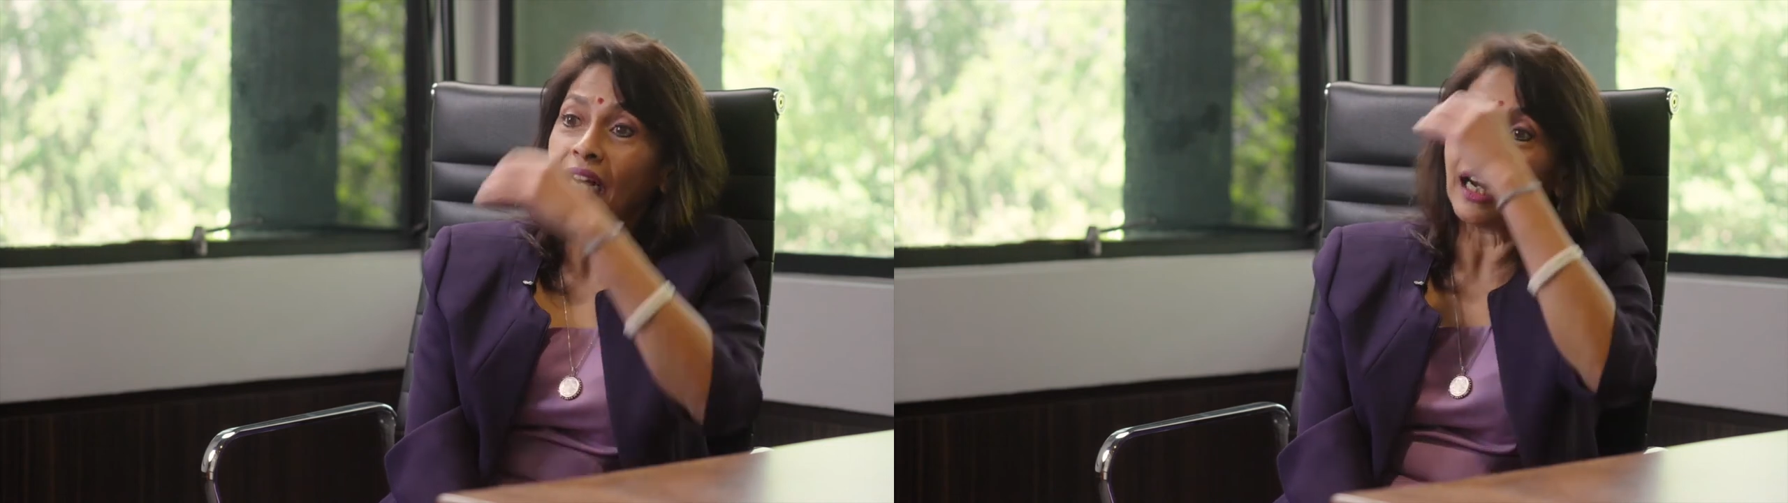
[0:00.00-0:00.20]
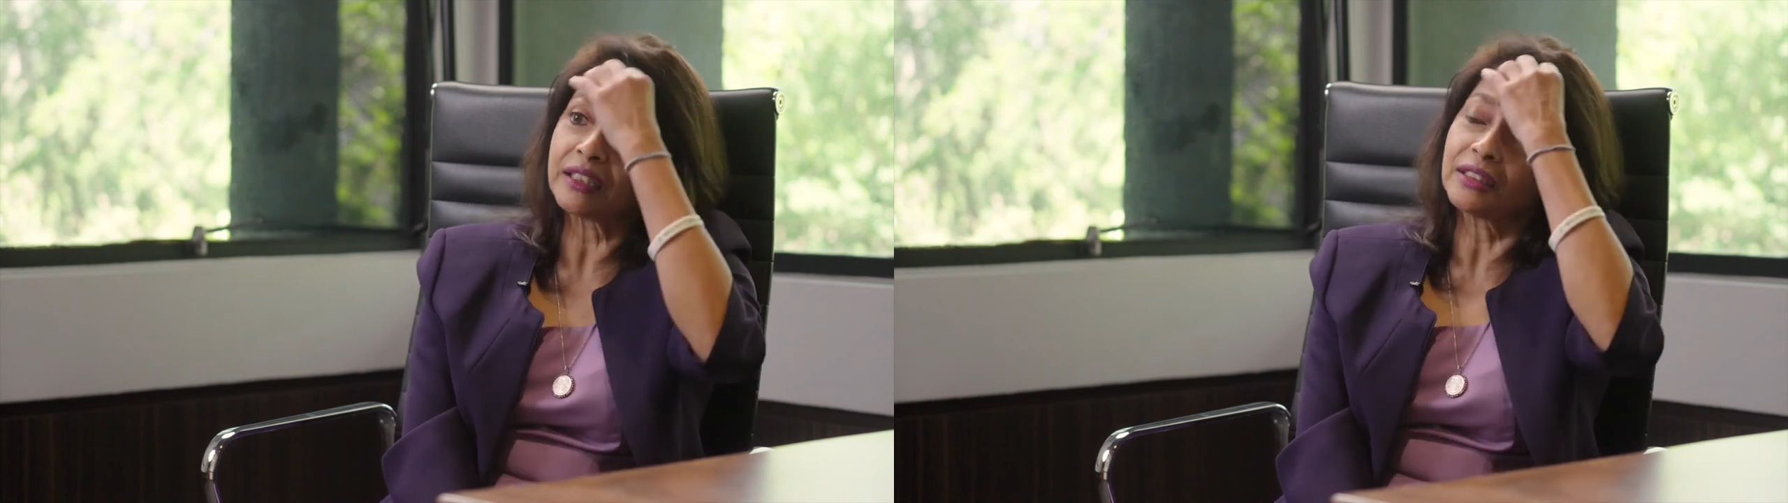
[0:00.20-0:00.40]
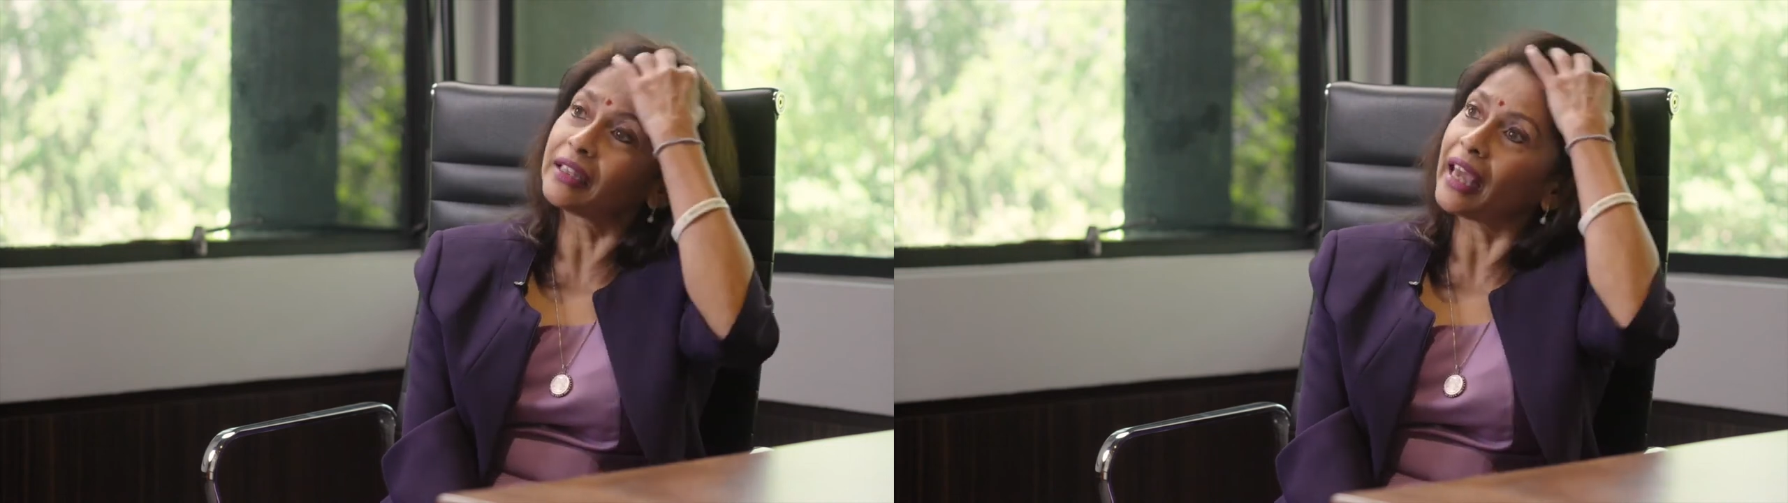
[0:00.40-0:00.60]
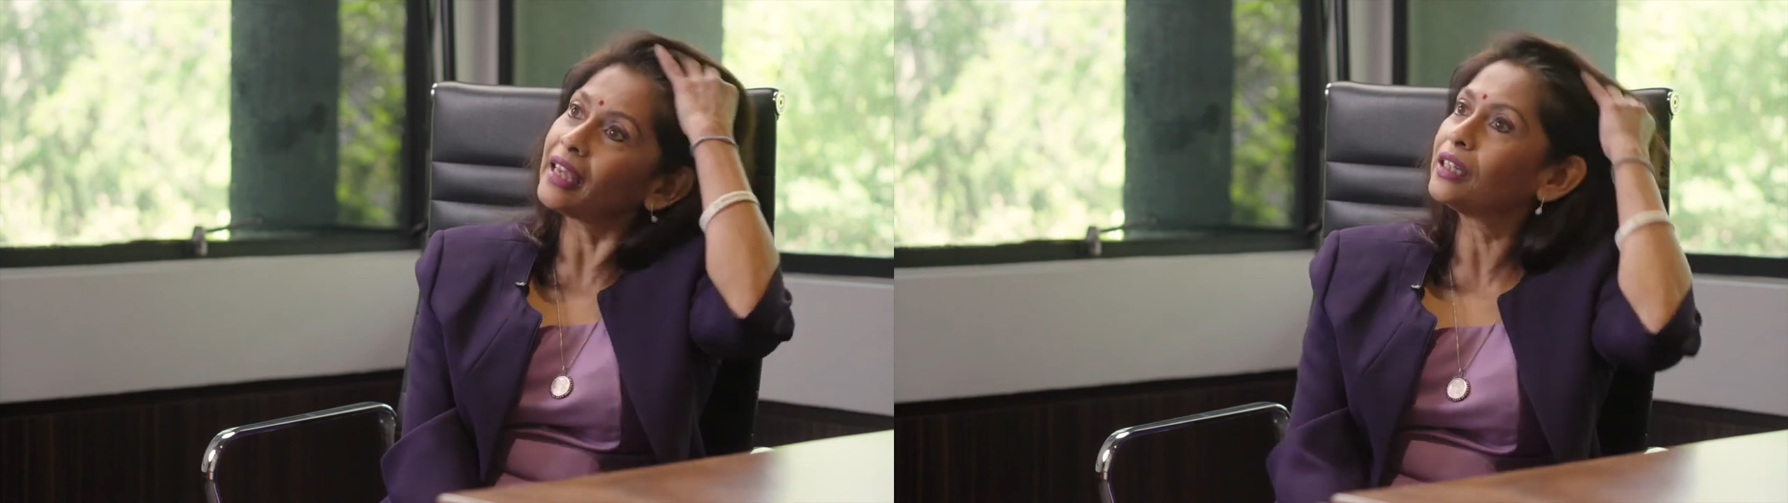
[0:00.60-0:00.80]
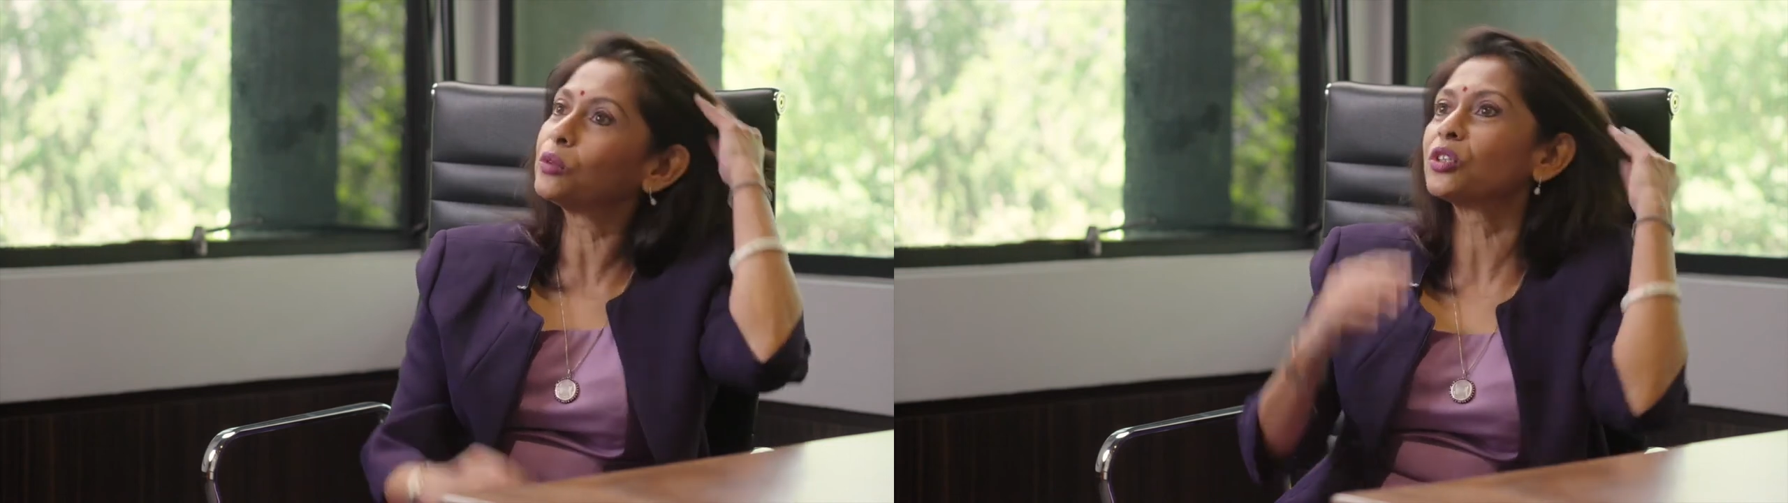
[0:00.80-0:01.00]
Until
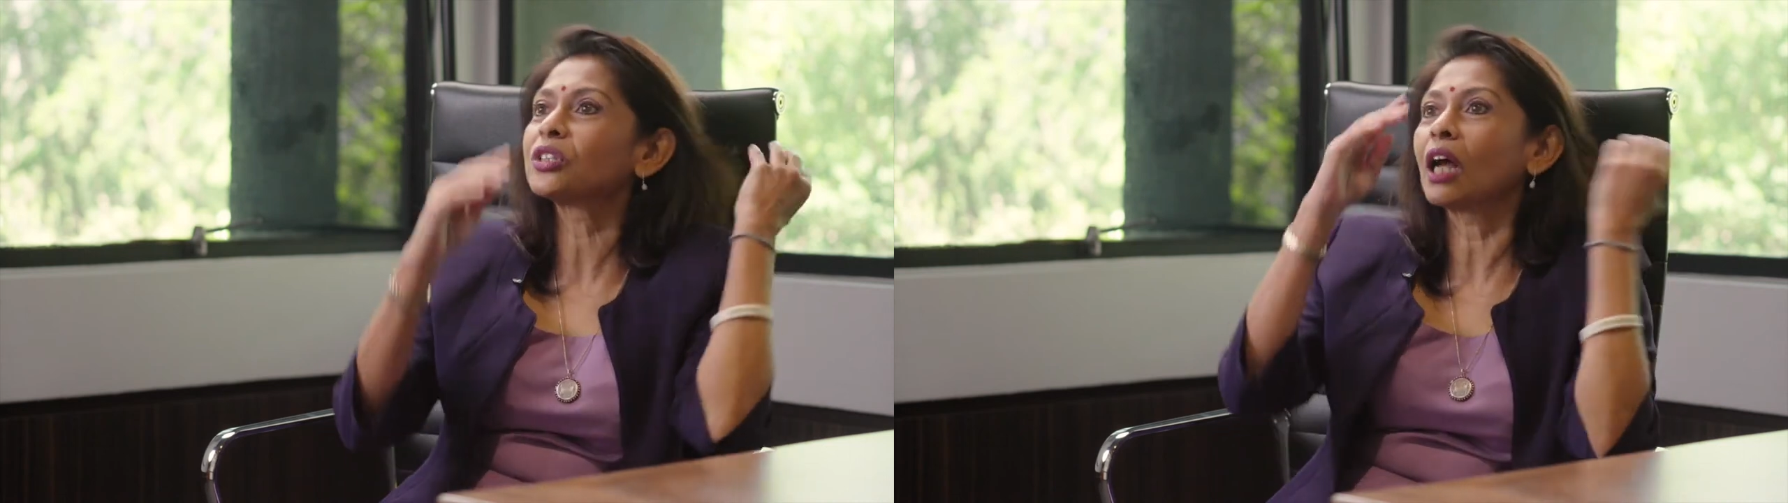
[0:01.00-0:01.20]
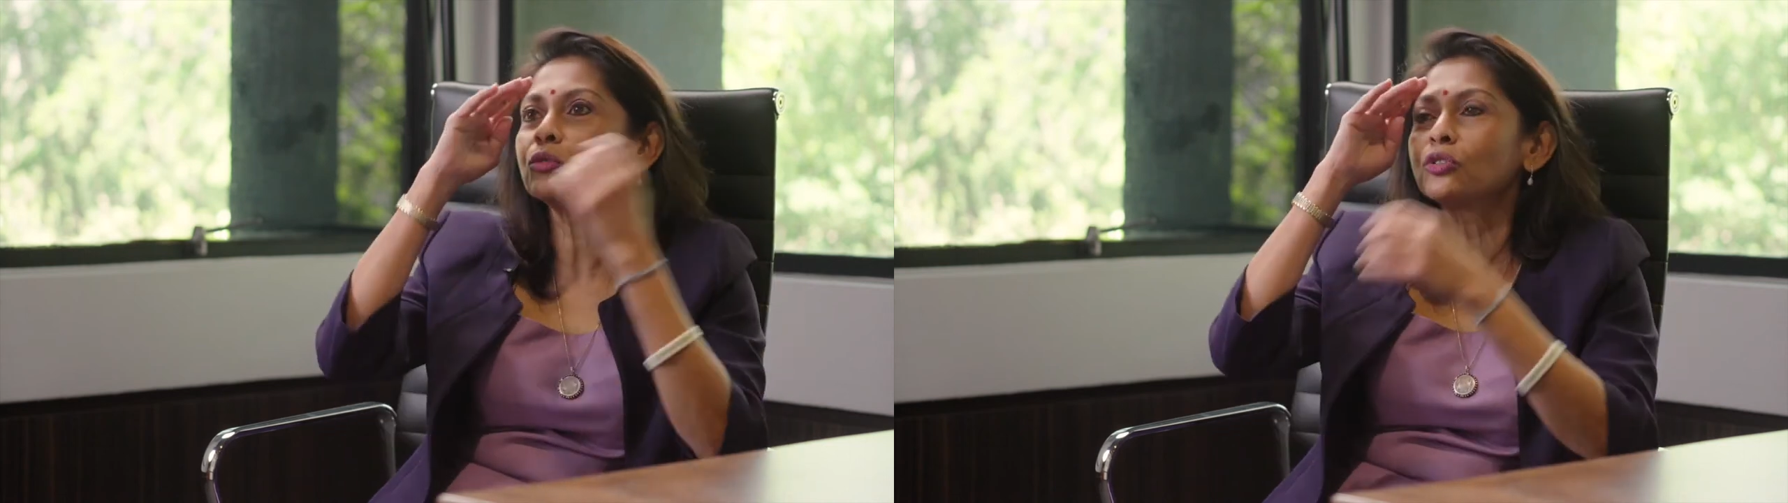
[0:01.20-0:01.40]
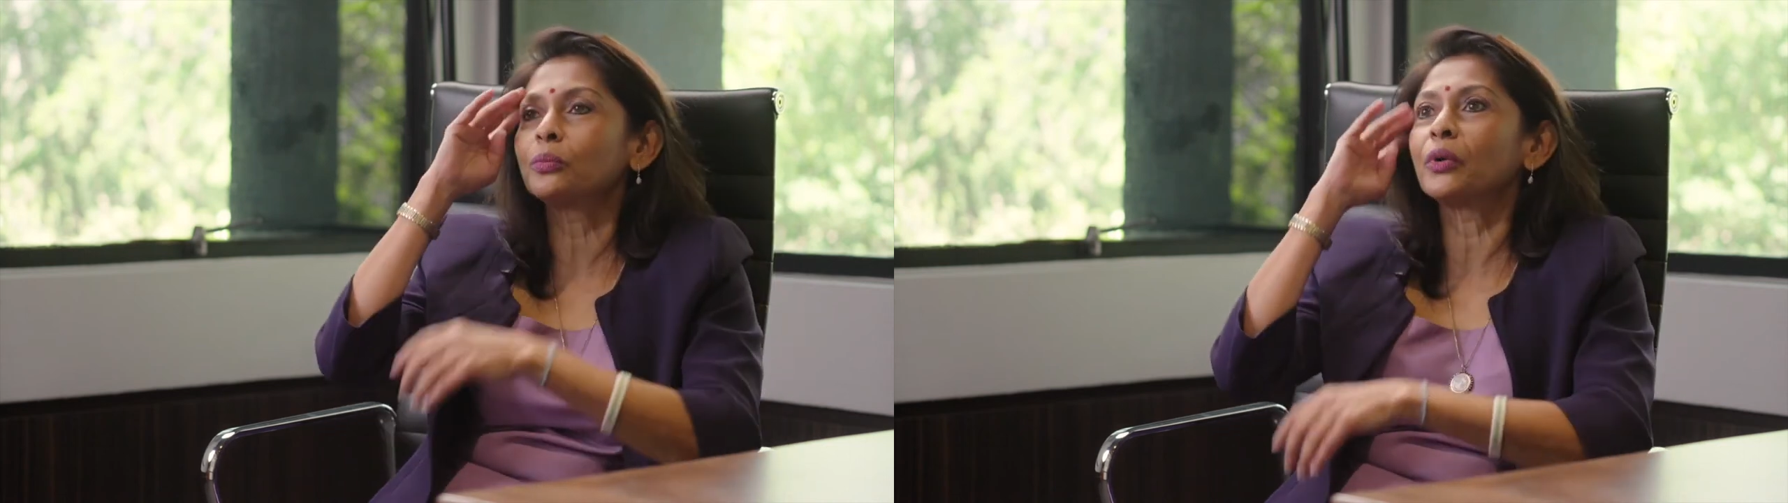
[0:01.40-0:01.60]
then, it was counsel